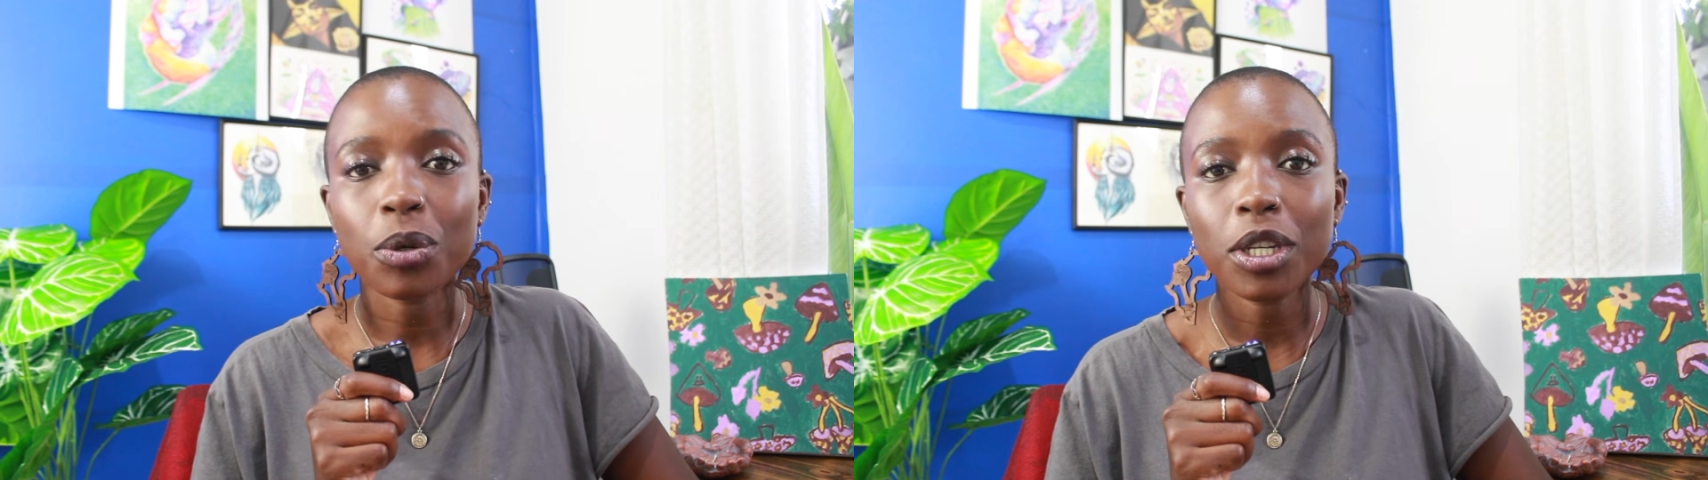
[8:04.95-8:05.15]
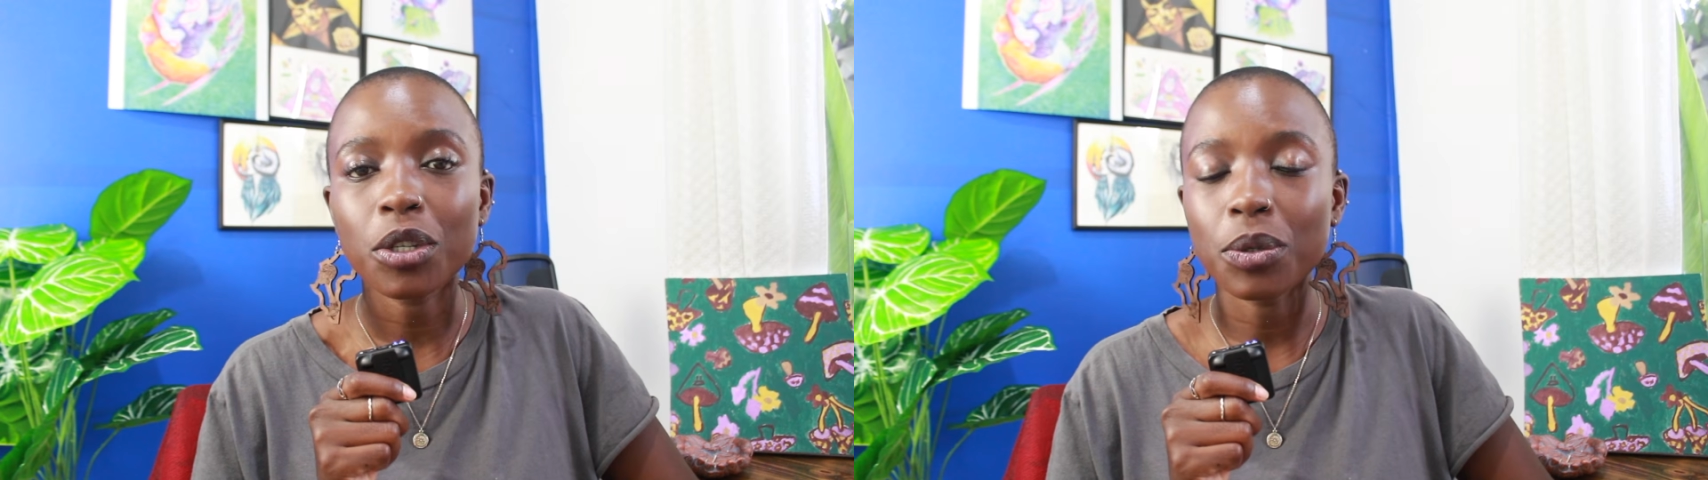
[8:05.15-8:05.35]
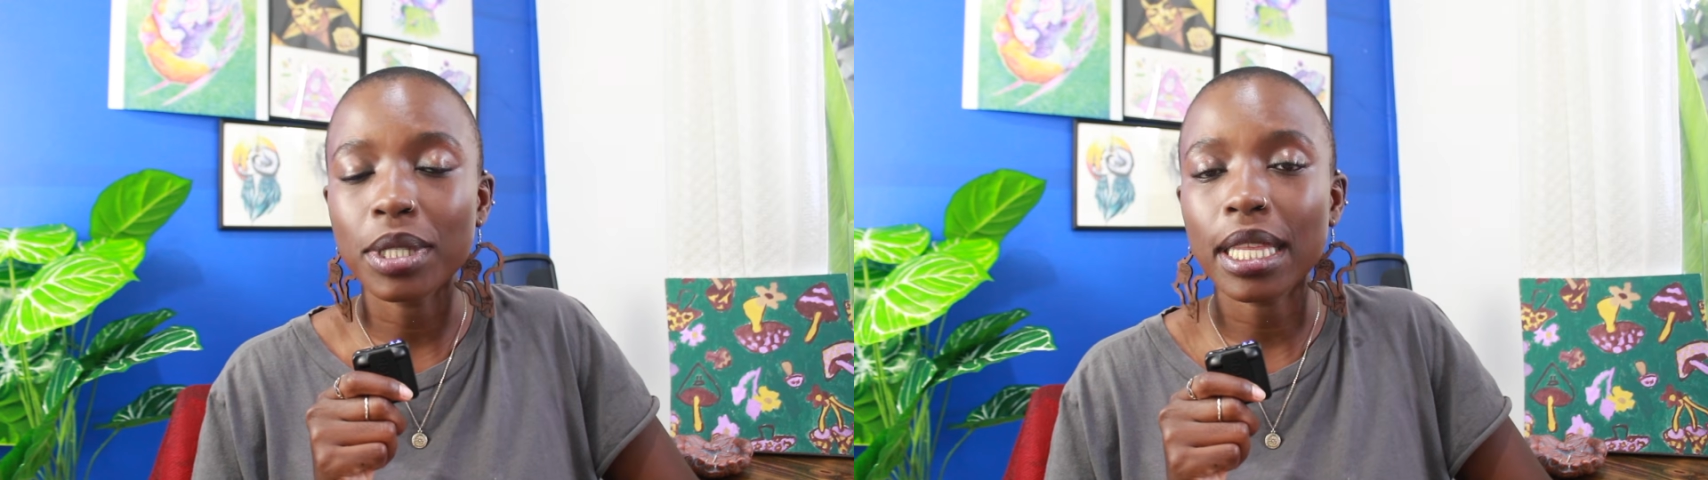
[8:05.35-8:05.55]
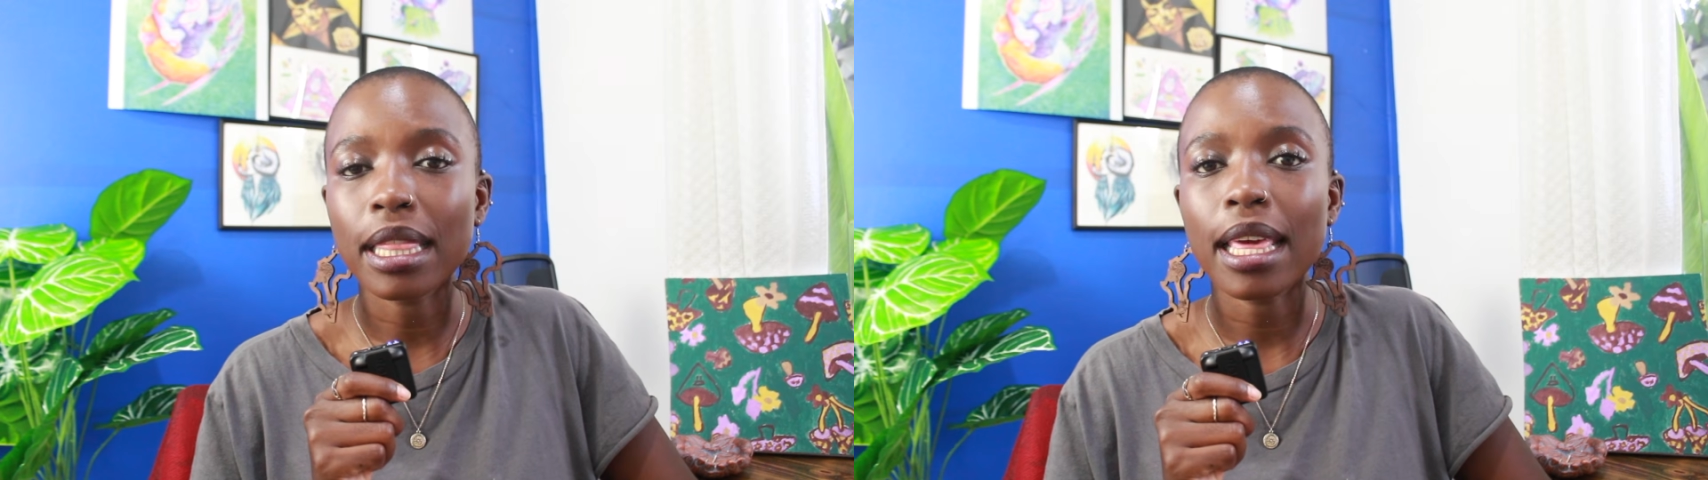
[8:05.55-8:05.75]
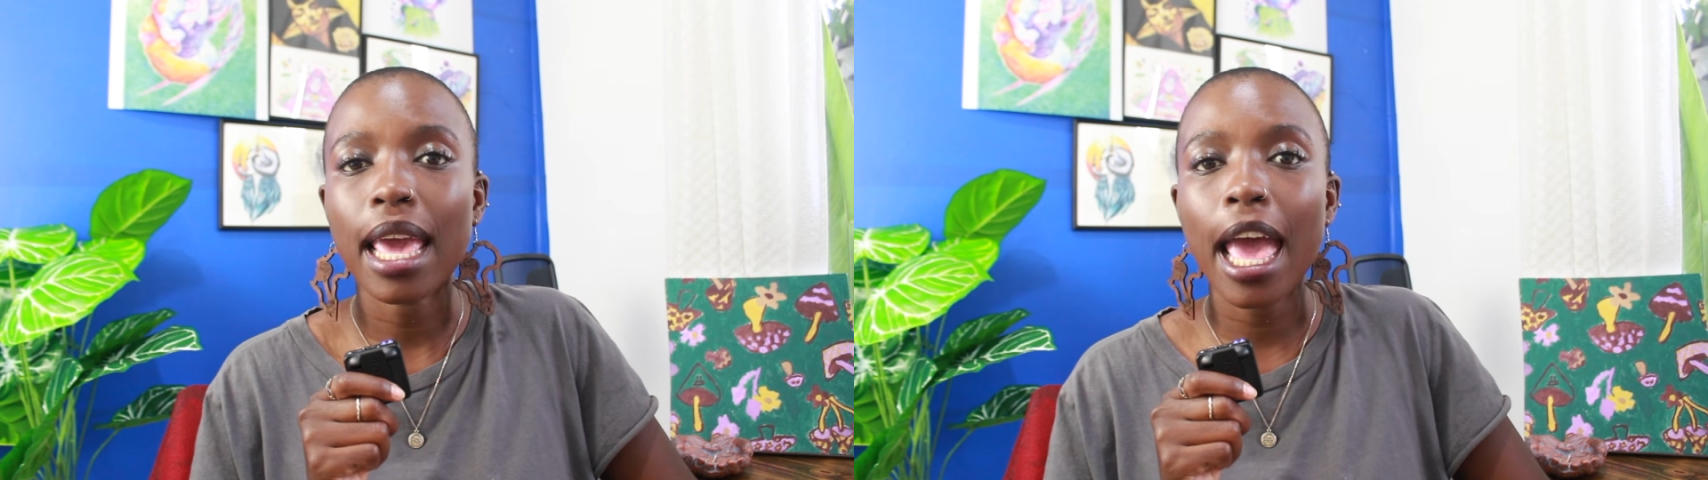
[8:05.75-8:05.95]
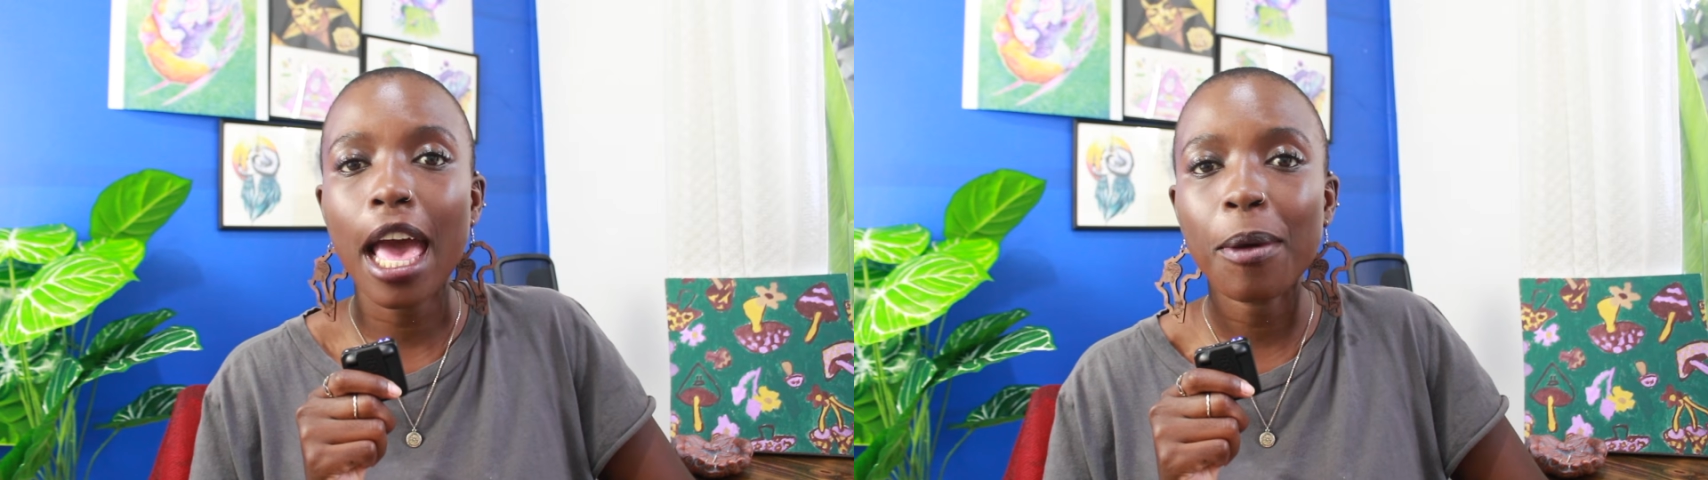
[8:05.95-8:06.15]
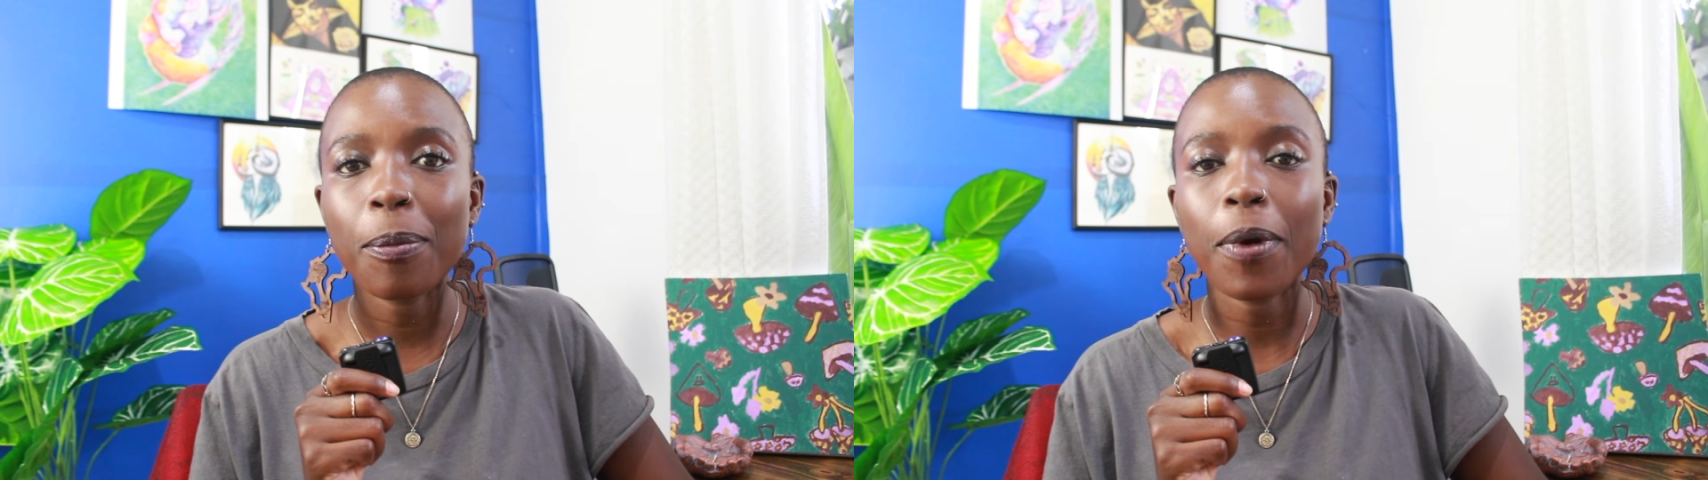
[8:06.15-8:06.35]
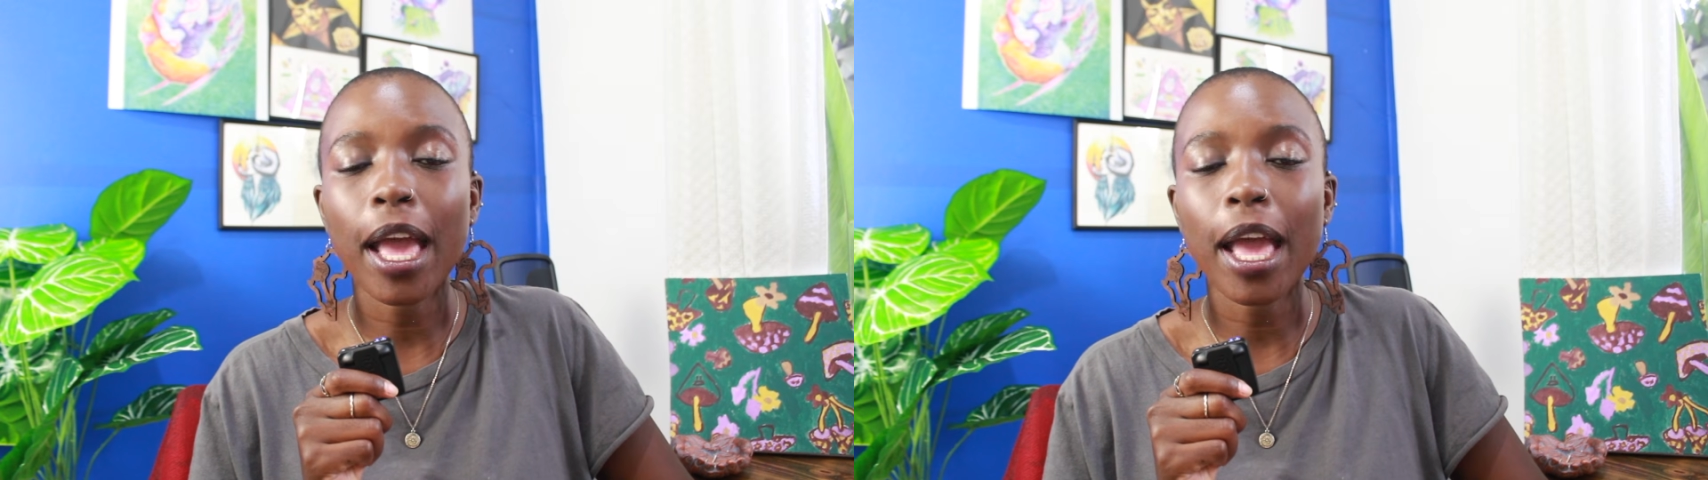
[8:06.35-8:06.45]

using the app.